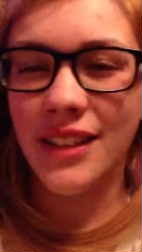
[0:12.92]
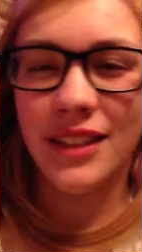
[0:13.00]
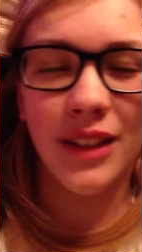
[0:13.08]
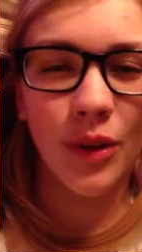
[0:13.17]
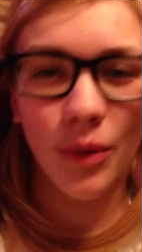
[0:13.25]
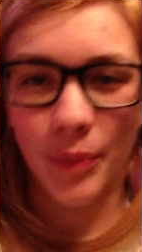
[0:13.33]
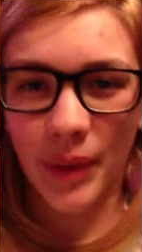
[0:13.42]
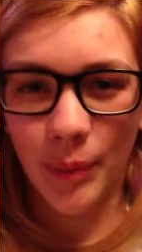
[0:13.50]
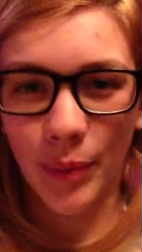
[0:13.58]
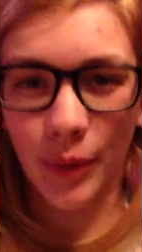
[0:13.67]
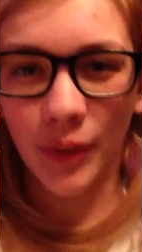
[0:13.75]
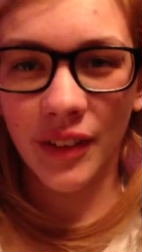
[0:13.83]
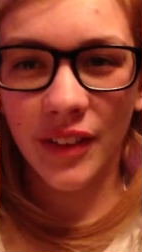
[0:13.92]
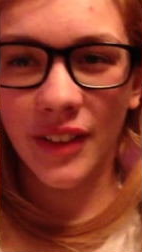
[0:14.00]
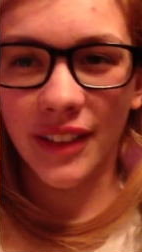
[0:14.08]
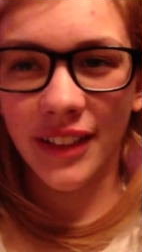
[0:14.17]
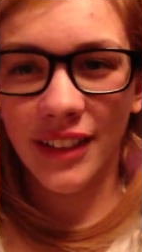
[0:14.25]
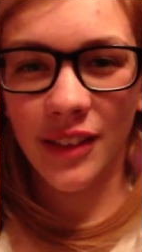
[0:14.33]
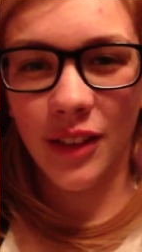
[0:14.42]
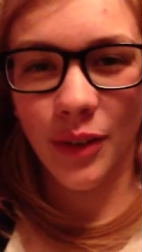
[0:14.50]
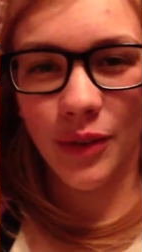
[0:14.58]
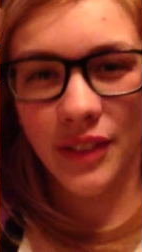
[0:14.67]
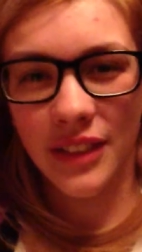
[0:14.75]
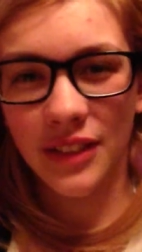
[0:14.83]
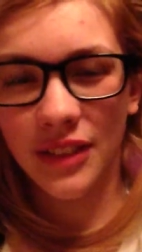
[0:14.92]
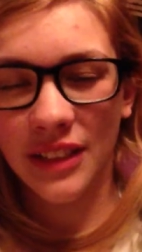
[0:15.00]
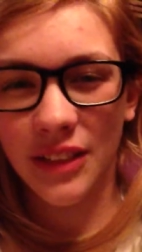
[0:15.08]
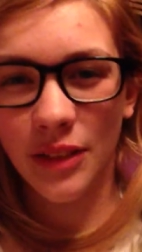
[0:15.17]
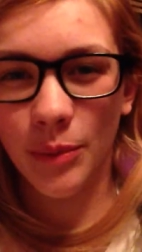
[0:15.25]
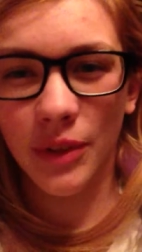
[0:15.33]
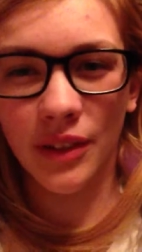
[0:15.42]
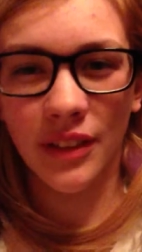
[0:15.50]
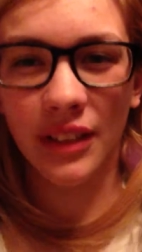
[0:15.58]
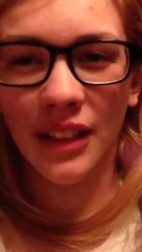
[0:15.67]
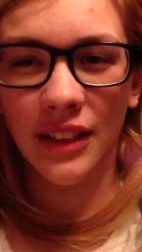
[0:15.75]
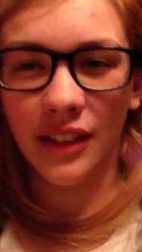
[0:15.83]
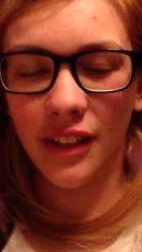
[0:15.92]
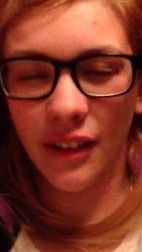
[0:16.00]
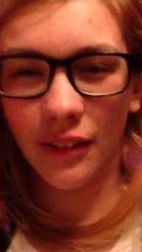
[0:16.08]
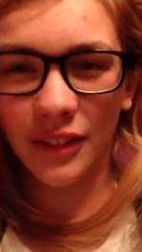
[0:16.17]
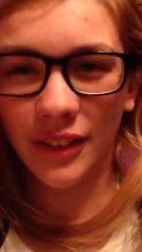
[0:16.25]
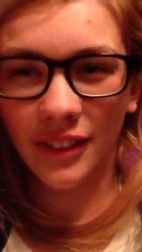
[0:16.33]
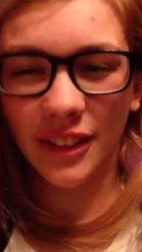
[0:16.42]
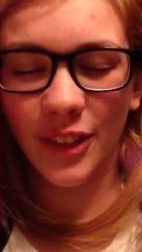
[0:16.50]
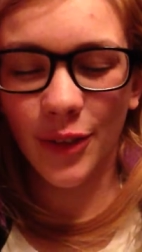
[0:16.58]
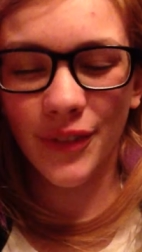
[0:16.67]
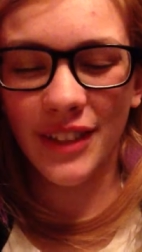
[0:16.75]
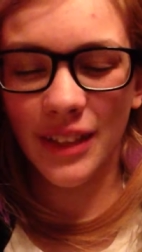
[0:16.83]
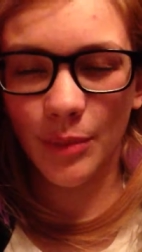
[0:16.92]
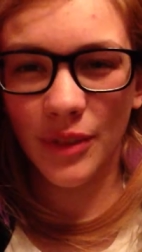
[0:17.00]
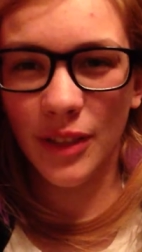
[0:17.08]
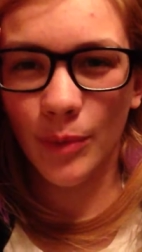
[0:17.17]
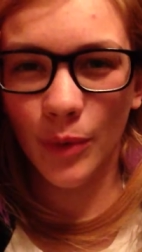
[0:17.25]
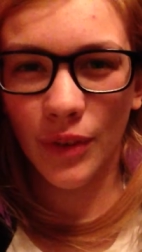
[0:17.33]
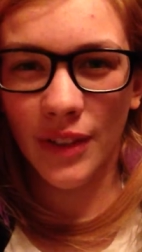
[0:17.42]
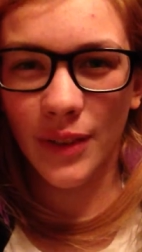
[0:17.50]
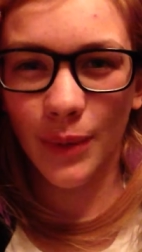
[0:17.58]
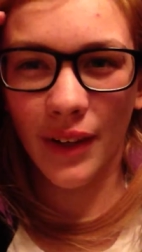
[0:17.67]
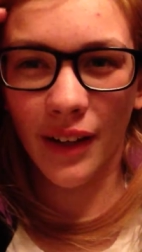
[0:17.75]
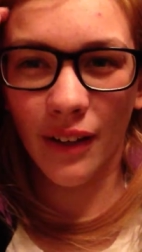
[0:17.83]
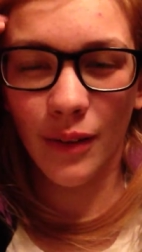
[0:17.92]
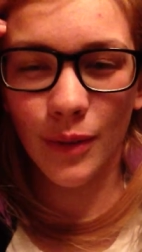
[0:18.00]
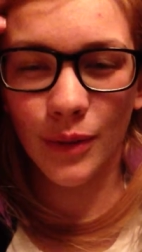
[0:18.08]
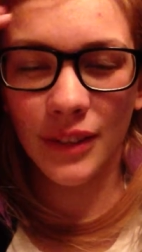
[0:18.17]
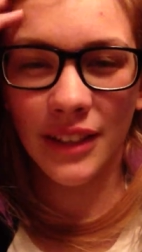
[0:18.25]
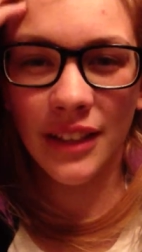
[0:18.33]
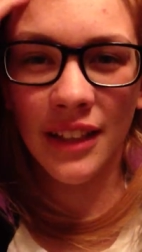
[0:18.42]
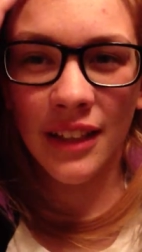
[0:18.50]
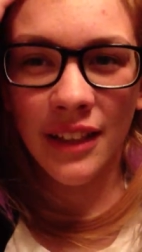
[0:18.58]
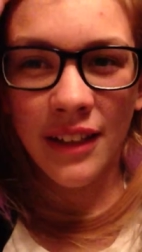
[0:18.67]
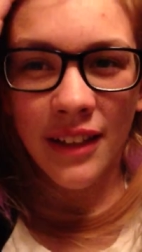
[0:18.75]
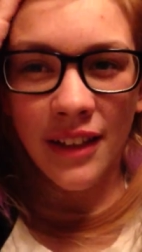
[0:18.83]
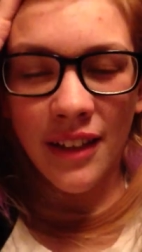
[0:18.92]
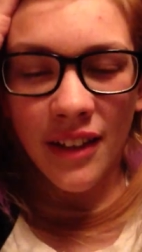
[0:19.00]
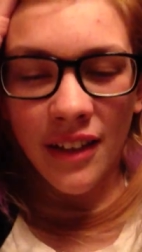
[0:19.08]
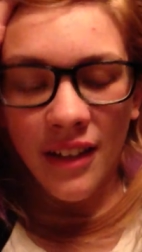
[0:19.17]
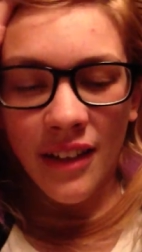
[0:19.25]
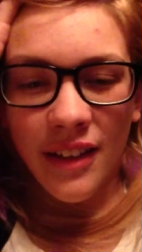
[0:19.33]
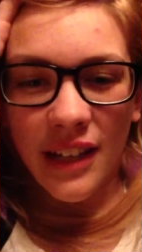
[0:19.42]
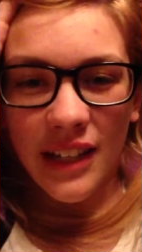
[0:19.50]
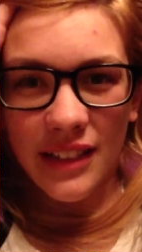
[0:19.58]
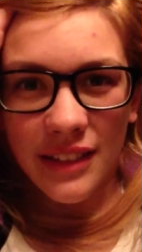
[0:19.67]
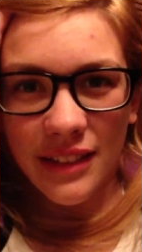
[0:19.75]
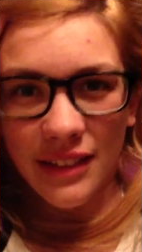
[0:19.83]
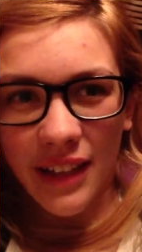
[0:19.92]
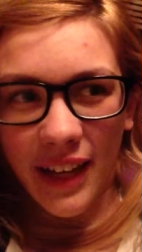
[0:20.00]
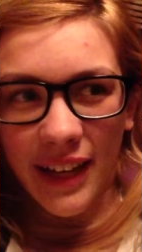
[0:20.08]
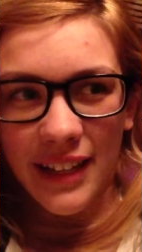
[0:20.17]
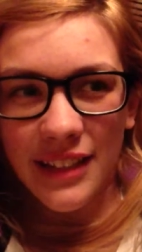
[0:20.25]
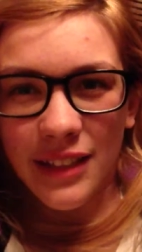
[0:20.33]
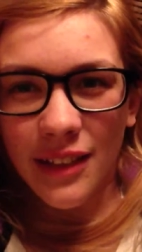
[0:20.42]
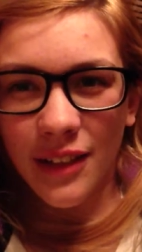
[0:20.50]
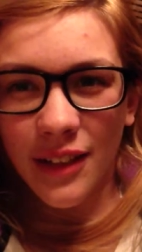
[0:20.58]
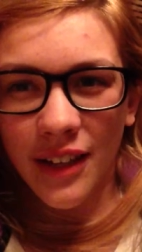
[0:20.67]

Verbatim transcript: it's a lot of people and a lot of things needed to be done. And the girl overslept this morning, so I got called in at 8.